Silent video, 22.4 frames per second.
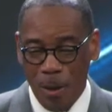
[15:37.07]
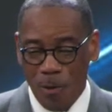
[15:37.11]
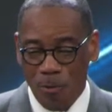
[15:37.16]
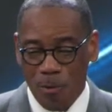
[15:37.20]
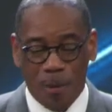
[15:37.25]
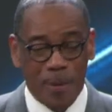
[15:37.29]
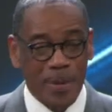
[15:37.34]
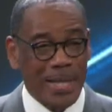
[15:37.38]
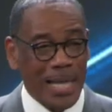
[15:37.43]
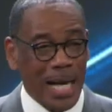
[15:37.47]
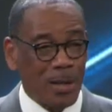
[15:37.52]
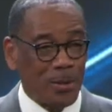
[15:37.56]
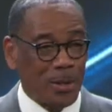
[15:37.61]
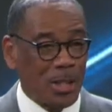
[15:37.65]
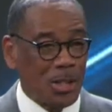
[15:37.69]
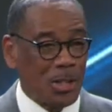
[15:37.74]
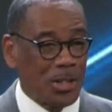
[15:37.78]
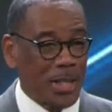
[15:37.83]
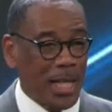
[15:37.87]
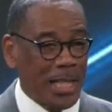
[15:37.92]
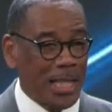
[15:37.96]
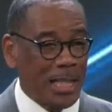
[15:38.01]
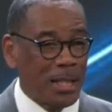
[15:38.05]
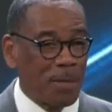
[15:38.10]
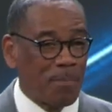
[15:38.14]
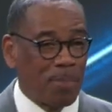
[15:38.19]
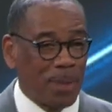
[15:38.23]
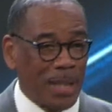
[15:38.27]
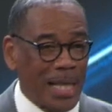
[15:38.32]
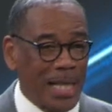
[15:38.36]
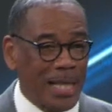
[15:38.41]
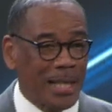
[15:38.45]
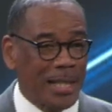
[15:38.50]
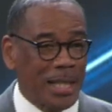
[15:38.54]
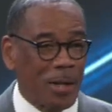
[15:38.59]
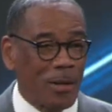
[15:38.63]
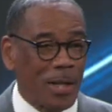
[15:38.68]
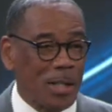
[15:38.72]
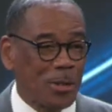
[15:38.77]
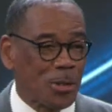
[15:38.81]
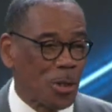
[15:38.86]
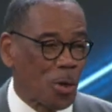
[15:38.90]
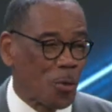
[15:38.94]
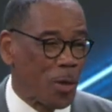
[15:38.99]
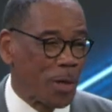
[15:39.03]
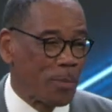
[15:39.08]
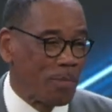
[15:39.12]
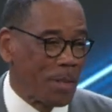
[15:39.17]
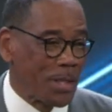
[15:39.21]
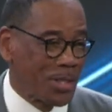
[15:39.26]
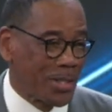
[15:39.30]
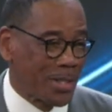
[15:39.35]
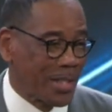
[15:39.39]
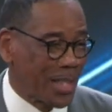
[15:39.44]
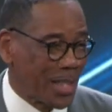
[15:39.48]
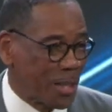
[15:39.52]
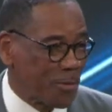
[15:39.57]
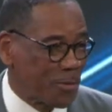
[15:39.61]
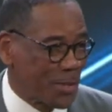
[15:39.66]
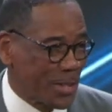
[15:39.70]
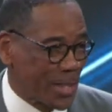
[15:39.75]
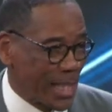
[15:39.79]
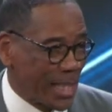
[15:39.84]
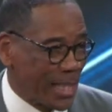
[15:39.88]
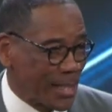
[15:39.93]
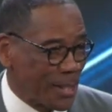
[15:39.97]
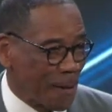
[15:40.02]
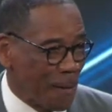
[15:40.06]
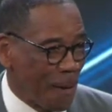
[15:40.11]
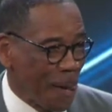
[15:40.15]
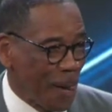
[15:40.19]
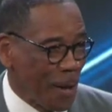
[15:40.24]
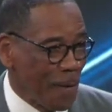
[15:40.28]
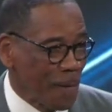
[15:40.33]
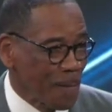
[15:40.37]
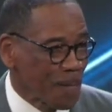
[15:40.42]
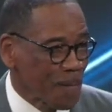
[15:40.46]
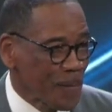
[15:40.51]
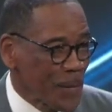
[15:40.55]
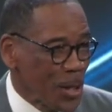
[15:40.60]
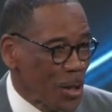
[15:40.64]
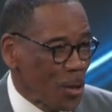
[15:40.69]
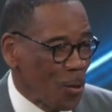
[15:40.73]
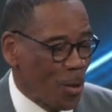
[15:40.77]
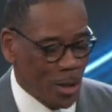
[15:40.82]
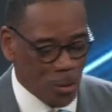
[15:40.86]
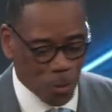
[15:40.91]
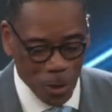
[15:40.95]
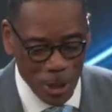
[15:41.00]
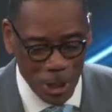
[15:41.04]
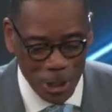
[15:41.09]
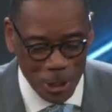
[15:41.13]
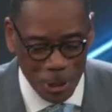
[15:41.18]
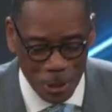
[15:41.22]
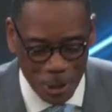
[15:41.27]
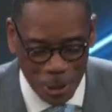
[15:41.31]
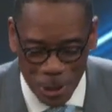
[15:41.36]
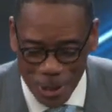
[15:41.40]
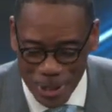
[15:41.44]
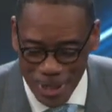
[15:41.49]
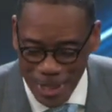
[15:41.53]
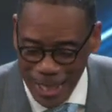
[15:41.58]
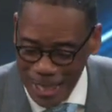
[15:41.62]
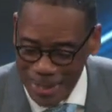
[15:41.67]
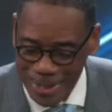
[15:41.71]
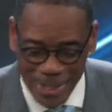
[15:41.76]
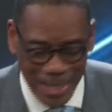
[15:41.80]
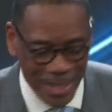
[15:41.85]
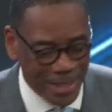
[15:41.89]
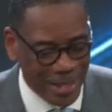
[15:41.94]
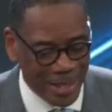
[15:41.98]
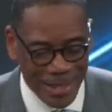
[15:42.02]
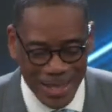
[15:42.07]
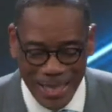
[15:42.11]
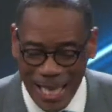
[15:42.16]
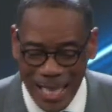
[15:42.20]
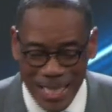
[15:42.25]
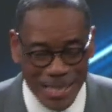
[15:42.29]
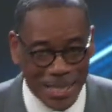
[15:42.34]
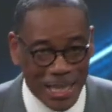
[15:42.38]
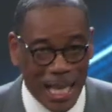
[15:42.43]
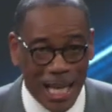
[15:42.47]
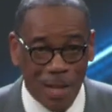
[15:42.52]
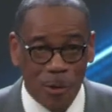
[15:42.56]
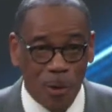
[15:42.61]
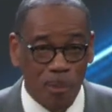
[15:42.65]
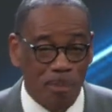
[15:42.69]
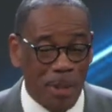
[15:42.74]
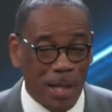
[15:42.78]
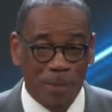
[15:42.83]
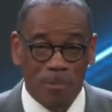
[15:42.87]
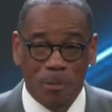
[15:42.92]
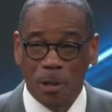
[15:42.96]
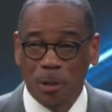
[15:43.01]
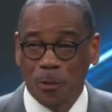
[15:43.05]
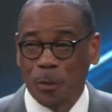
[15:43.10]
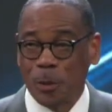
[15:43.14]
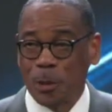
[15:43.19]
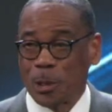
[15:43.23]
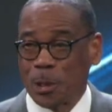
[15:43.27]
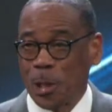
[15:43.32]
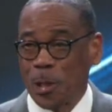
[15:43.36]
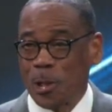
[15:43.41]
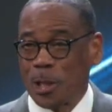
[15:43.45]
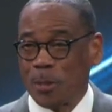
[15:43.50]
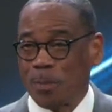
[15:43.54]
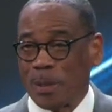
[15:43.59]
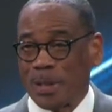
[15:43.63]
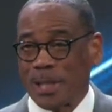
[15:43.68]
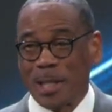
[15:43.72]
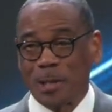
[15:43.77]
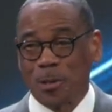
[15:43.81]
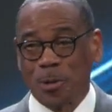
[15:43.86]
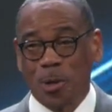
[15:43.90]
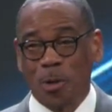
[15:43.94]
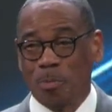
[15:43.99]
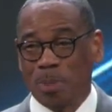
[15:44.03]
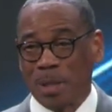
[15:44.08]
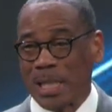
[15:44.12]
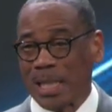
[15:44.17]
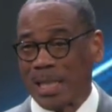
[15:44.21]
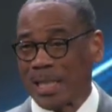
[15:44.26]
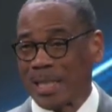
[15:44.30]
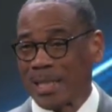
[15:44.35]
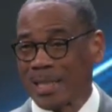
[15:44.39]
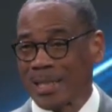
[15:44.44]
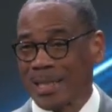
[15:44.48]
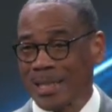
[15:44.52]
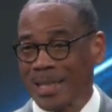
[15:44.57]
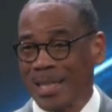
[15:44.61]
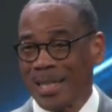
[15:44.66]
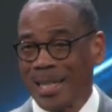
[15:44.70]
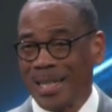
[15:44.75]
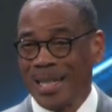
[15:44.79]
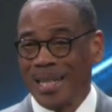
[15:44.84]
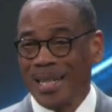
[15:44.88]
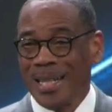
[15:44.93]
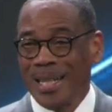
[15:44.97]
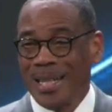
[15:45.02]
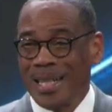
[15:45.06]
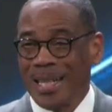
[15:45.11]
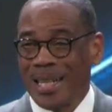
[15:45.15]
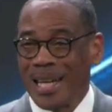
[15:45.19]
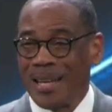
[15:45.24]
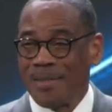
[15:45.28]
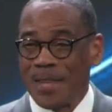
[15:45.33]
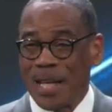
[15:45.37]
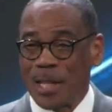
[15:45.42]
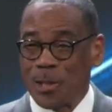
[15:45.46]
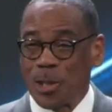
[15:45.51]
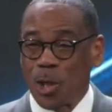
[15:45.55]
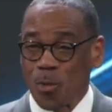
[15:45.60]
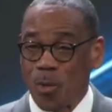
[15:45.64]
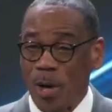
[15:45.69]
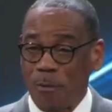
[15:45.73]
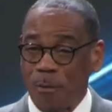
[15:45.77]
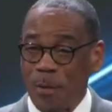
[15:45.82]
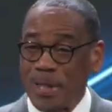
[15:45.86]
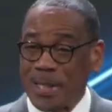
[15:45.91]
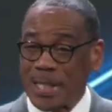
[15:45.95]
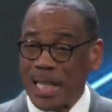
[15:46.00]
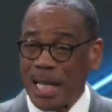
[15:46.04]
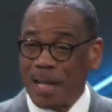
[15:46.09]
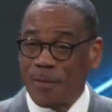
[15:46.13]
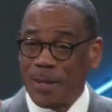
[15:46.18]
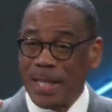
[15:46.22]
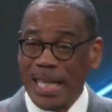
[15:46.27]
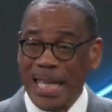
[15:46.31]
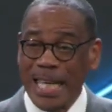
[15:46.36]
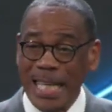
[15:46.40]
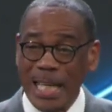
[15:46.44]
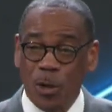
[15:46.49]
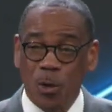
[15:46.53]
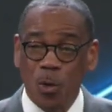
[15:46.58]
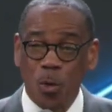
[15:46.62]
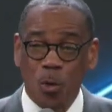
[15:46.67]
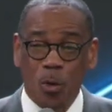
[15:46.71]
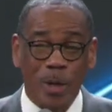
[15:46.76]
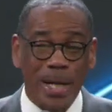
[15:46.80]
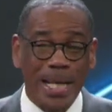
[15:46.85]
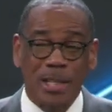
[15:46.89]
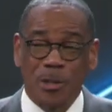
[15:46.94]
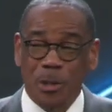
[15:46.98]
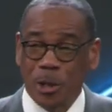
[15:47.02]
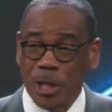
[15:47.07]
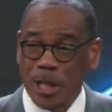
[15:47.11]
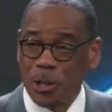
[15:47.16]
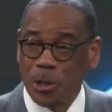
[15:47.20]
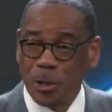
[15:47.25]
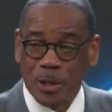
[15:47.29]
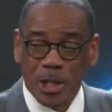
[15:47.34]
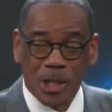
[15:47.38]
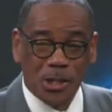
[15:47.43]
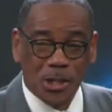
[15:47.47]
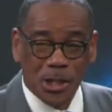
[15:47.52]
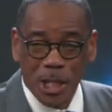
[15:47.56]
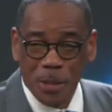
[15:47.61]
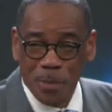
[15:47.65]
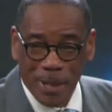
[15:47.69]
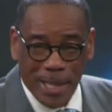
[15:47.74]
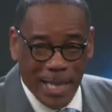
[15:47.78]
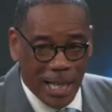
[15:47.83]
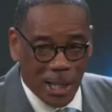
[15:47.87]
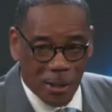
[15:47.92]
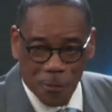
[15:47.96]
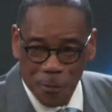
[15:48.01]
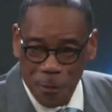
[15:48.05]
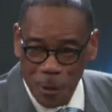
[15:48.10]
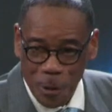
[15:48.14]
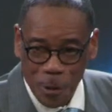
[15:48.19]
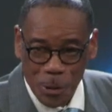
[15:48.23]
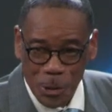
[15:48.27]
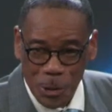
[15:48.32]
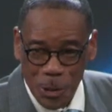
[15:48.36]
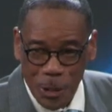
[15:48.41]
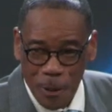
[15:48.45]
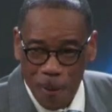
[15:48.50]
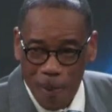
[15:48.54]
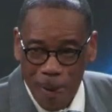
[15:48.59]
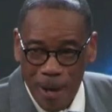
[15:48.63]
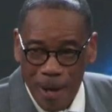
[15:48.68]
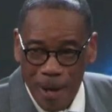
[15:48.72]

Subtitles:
For without the shedding of blood, there is no remission of sin. What would it good, I tell you again, to have a big, beautiful church, but there's no blood. And there's no reverence of he who entered into the sheep gate first.